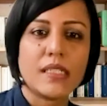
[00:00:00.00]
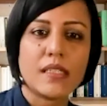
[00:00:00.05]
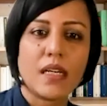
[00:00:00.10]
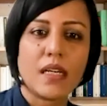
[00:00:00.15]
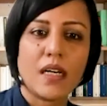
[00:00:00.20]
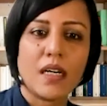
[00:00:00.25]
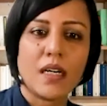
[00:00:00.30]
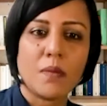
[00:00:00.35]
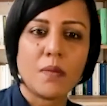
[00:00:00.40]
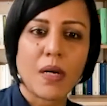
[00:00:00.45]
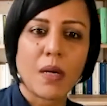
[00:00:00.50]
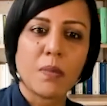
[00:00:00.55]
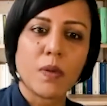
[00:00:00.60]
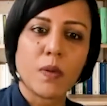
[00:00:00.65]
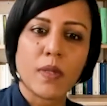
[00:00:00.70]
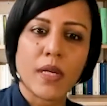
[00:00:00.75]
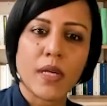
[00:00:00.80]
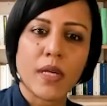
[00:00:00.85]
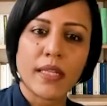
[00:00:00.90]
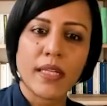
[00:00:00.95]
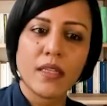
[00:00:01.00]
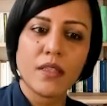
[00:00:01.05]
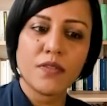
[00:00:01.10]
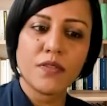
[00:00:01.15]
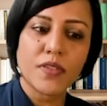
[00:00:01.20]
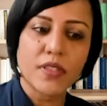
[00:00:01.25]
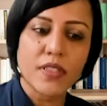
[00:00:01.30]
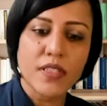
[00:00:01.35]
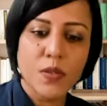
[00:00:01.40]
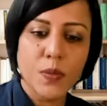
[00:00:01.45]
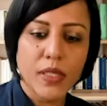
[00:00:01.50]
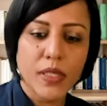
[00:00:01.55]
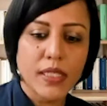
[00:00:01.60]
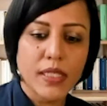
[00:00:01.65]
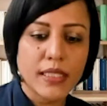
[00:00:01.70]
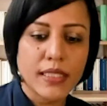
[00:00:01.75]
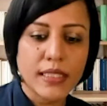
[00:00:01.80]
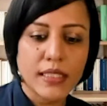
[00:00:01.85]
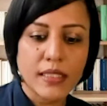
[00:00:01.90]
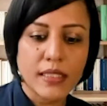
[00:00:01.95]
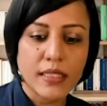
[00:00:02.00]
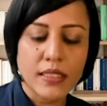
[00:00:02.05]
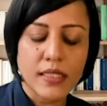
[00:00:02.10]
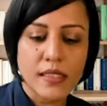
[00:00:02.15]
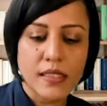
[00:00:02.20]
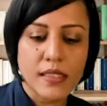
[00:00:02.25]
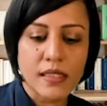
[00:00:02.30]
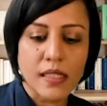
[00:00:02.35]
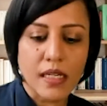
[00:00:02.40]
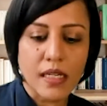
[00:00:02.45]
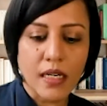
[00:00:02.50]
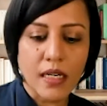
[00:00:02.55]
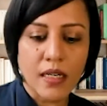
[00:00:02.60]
Pavel. I think the first one is